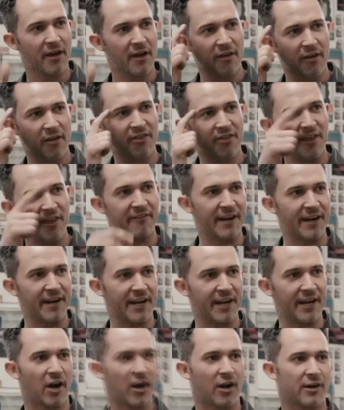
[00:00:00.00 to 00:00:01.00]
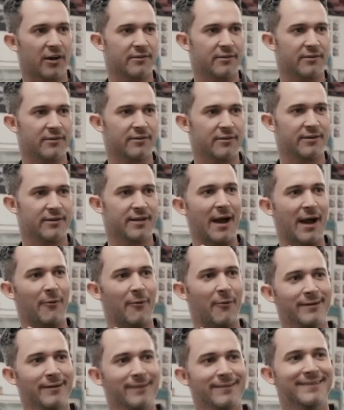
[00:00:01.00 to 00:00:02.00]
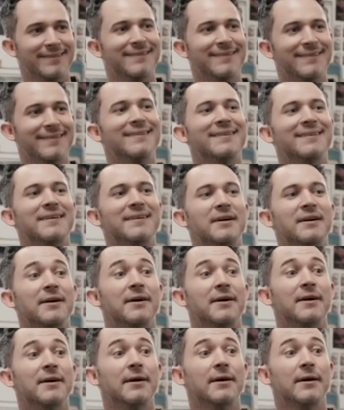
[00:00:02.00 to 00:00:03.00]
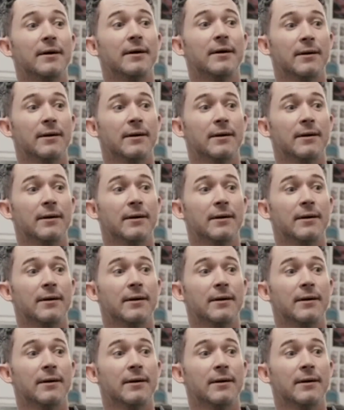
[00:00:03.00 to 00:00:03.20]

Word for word: Think of any card. You got one? I got